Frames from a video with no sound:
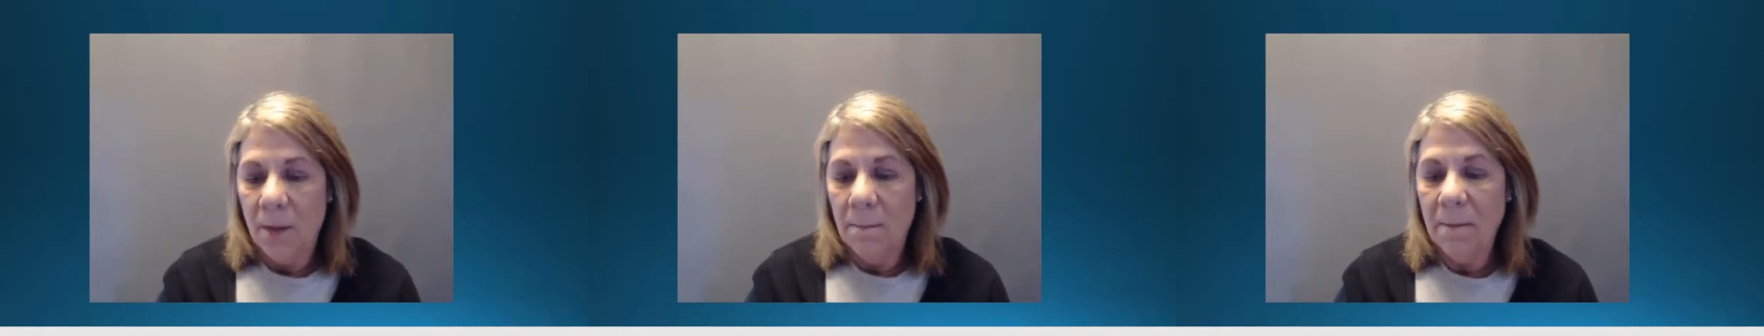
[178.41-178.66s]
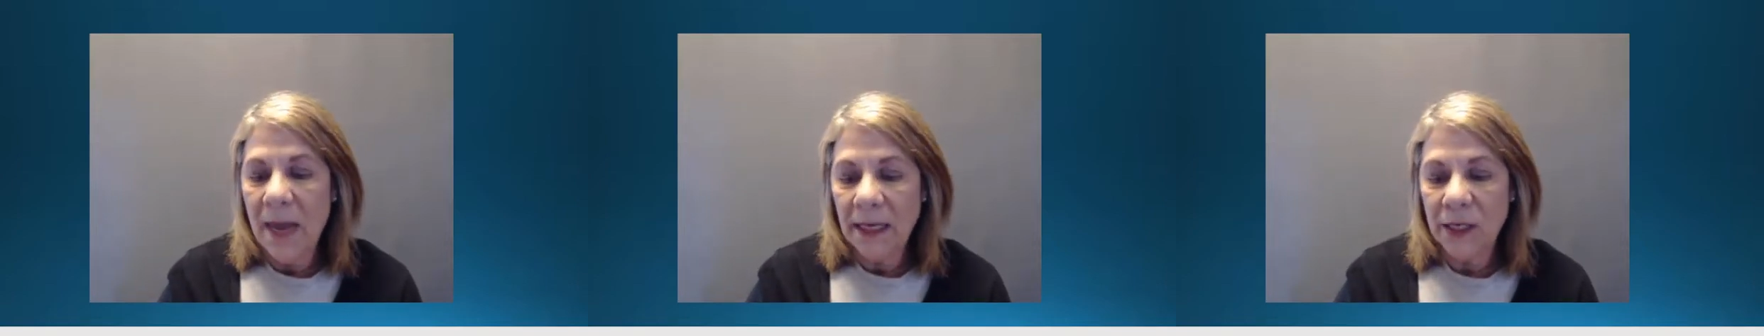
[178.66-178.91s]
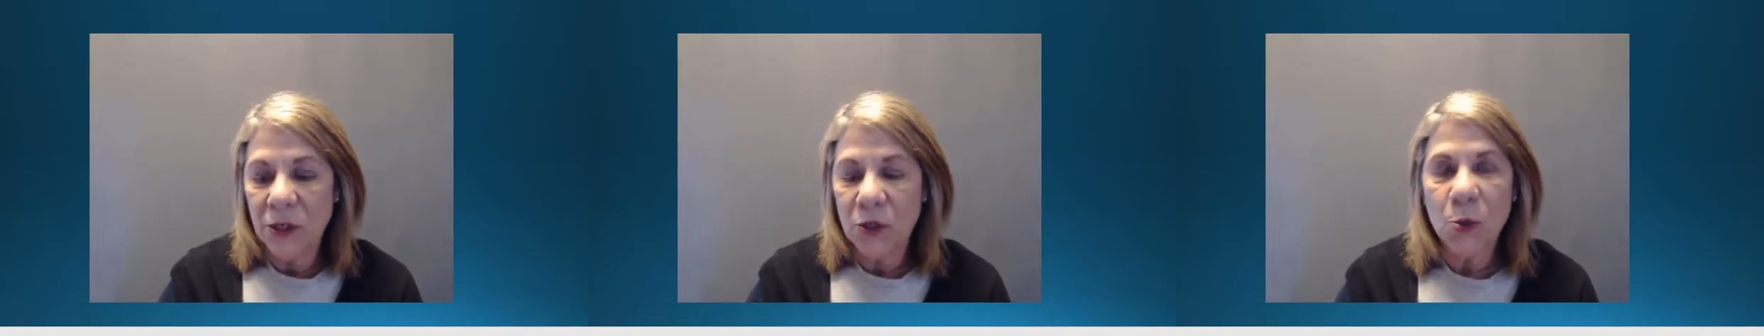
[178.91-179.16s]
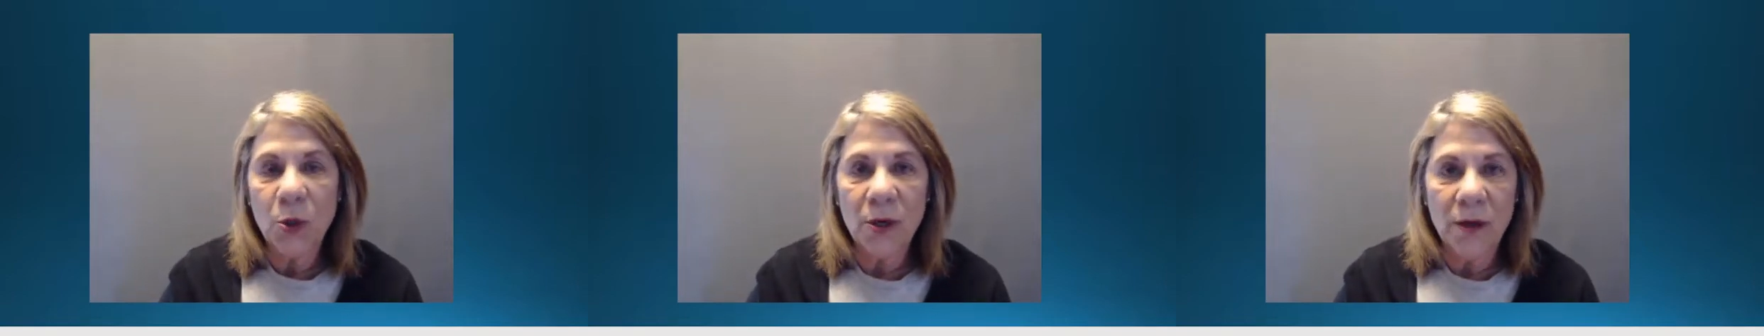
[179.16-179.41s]
Make
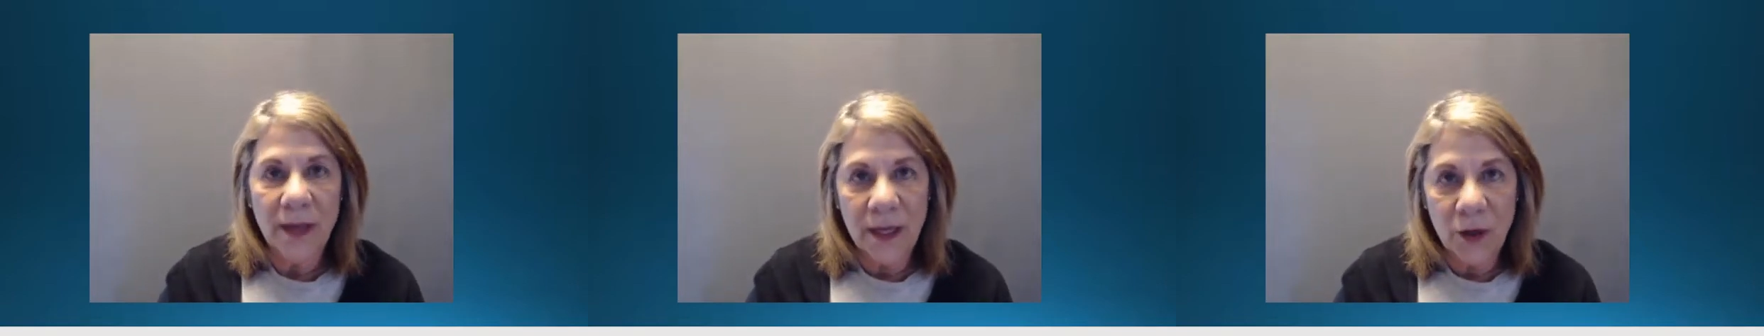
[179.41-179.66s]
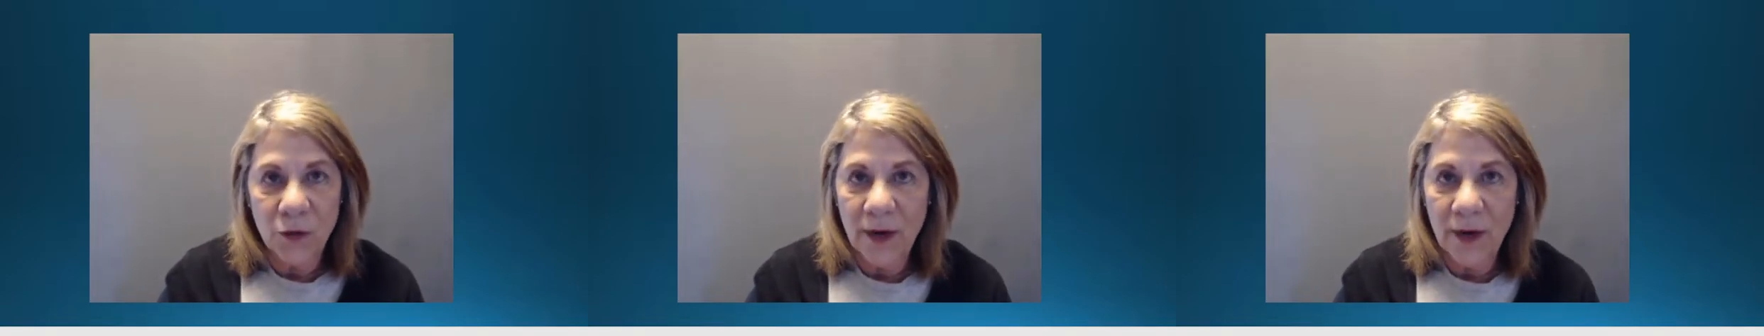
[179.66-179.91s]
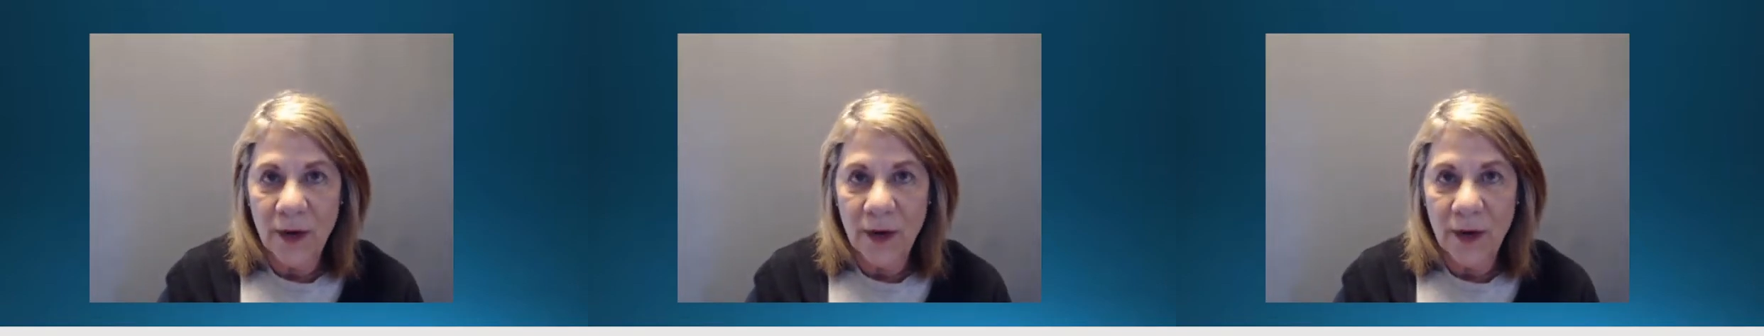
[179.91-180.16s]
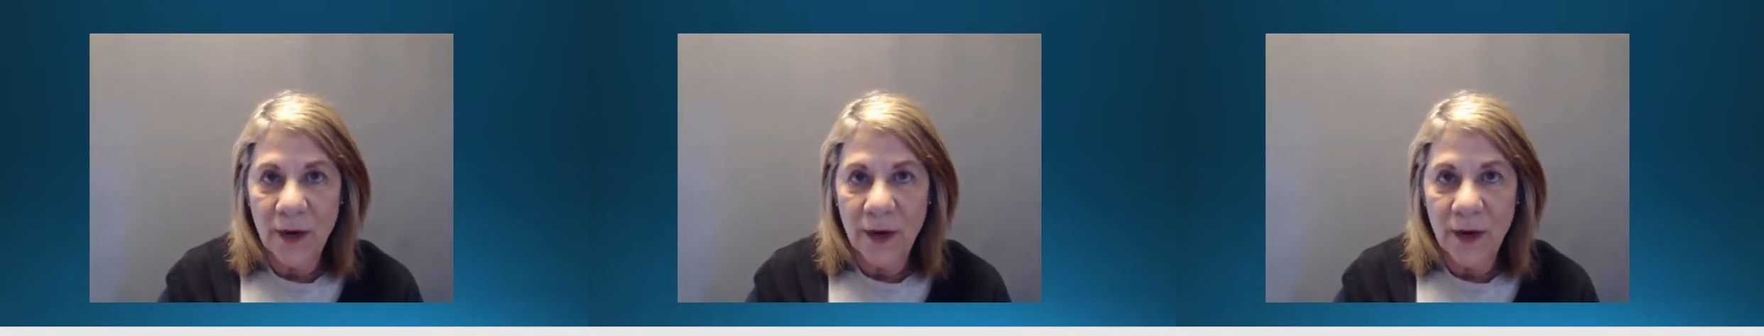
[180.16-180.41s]
sure that you write
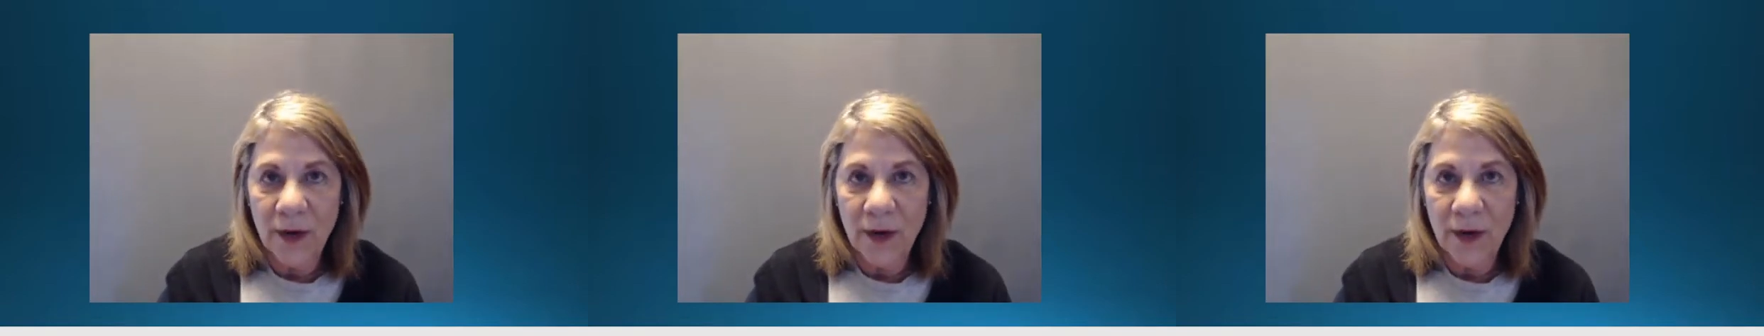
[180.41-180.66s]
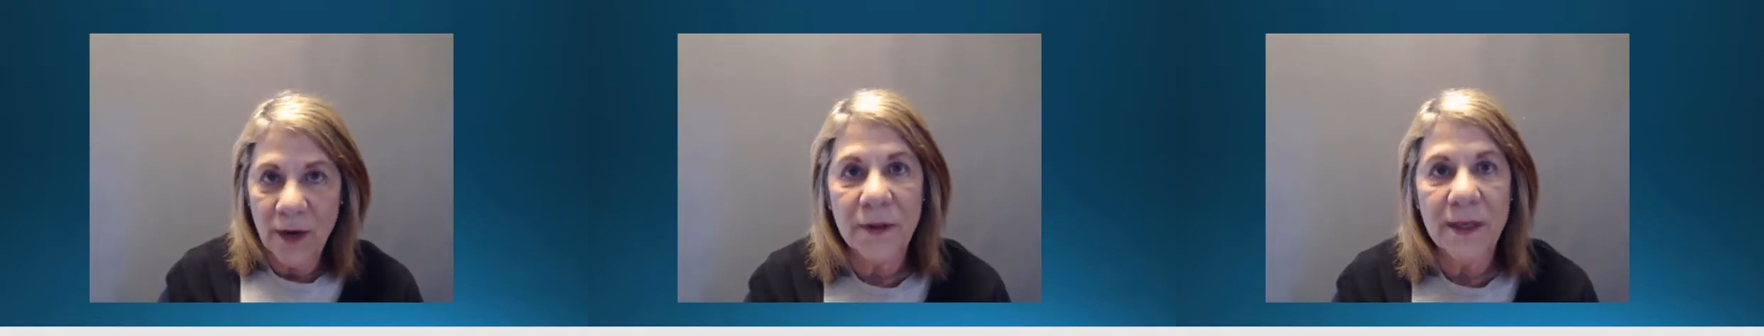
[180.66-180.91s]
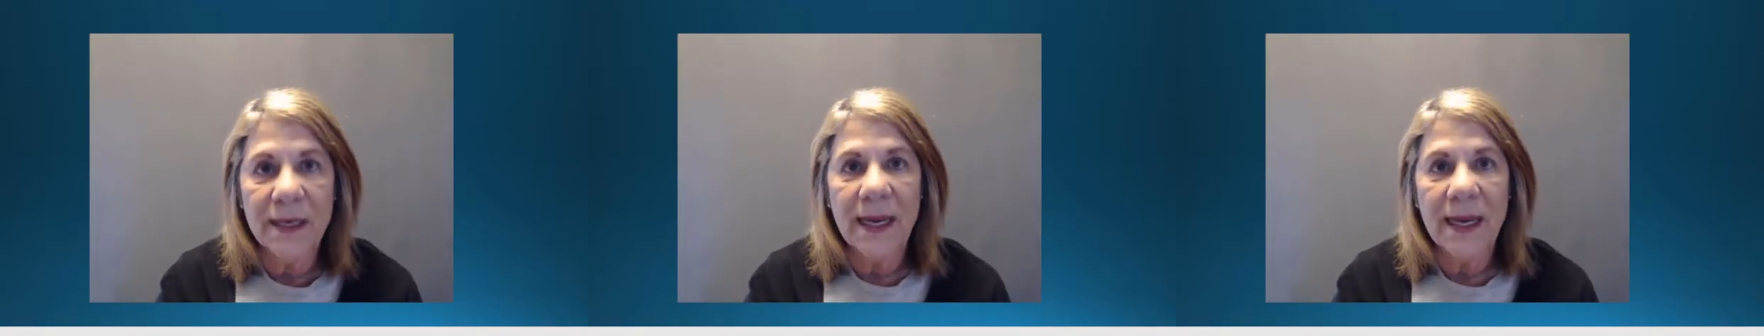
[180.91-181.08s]
down your goals for the